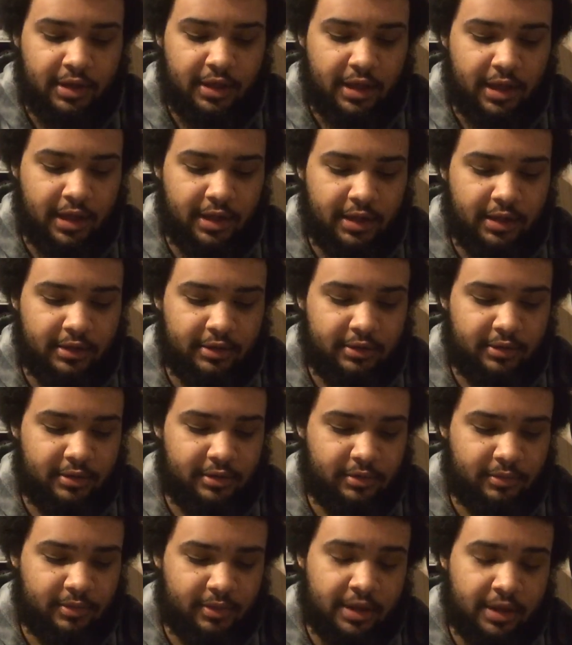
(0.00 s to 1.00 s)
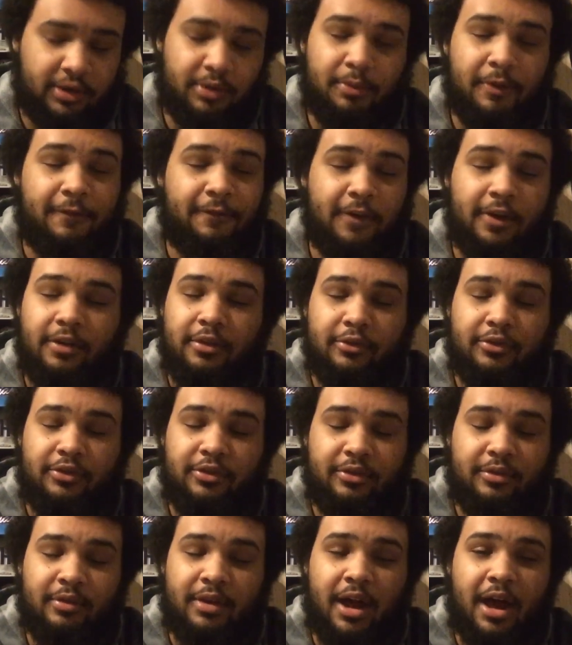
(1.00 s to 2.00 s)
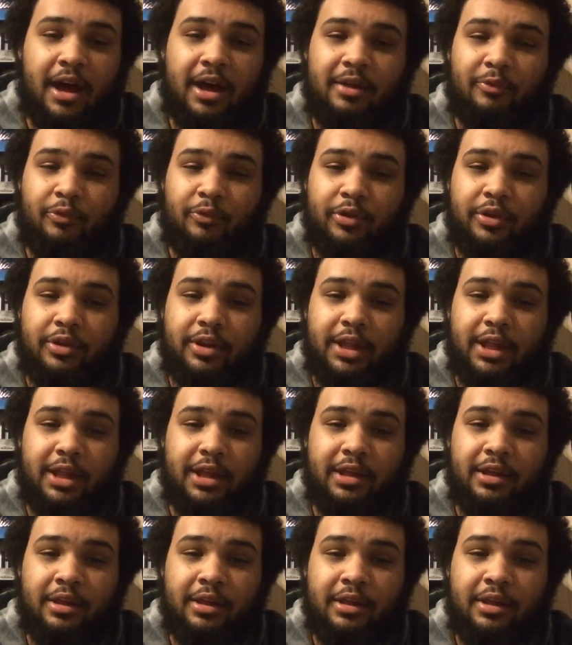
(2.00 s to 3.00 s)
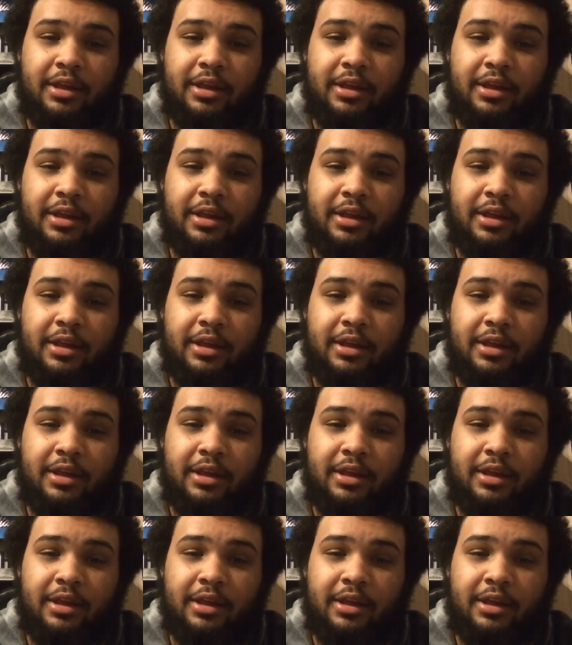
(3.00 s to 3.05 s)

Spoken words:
and that, to be fair, there's not really